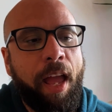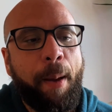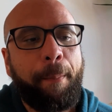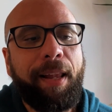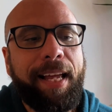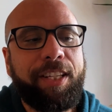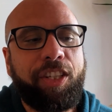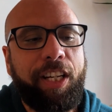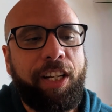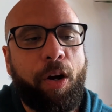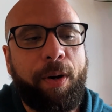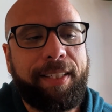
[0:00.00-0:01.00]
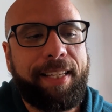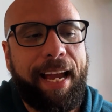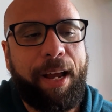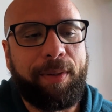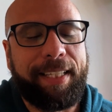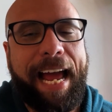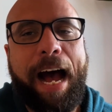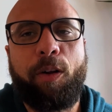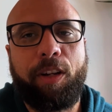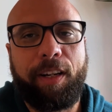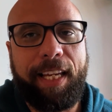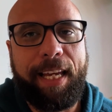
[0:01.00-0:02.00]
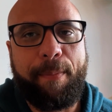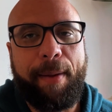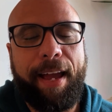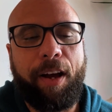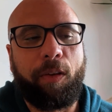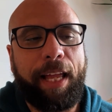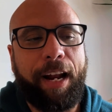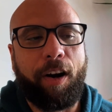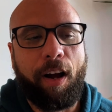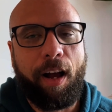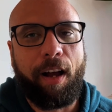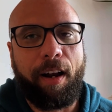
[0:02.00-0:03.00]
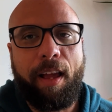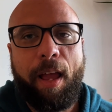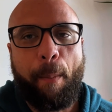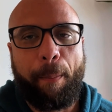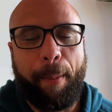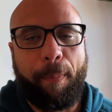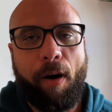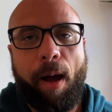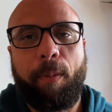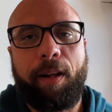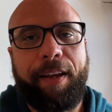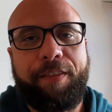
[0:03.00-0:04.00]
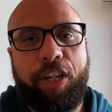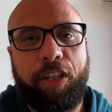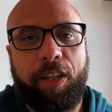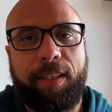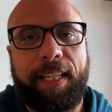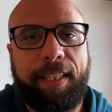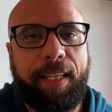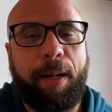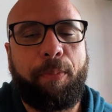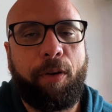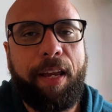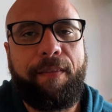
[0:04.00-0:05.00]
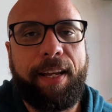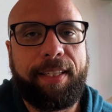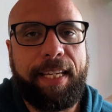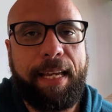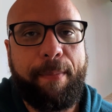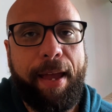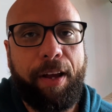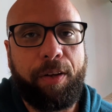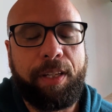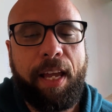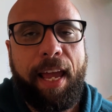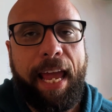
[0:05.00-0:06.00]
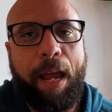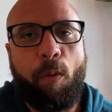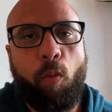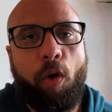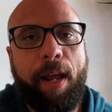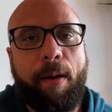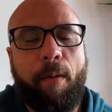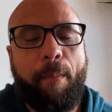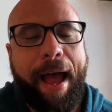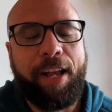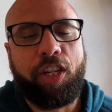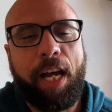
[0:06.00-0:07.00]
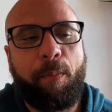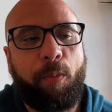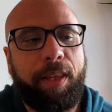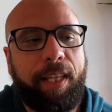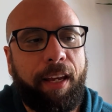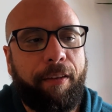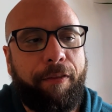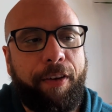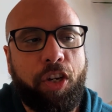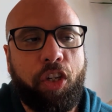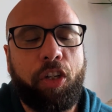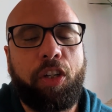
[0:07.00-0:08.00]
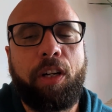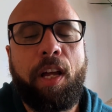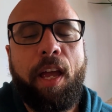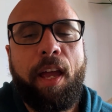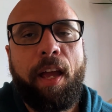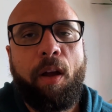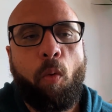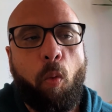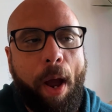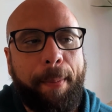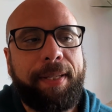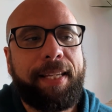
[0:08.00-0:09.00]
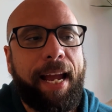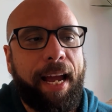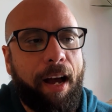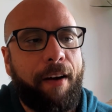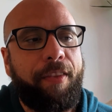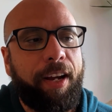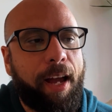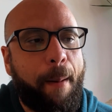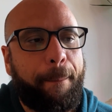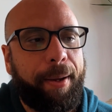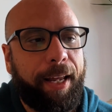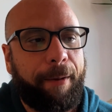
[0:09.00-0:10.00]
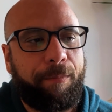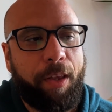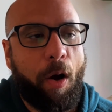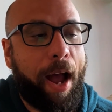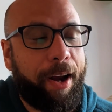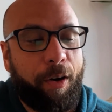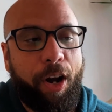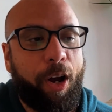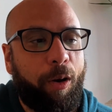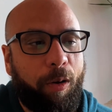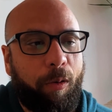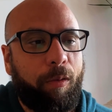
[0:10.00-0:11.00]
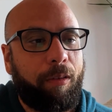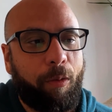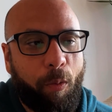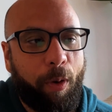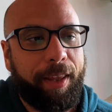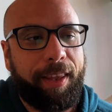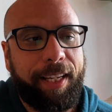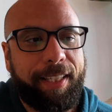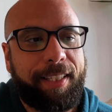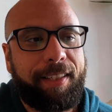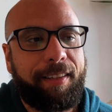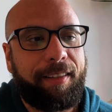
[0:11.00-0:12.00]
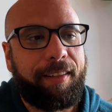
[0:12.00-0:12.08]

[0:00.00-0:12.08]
Plus, she noticed that it was an Outlook email later on, but probably if she looked at the previous emails, it wouldn't match up with the official website of the company. No, I don't know what this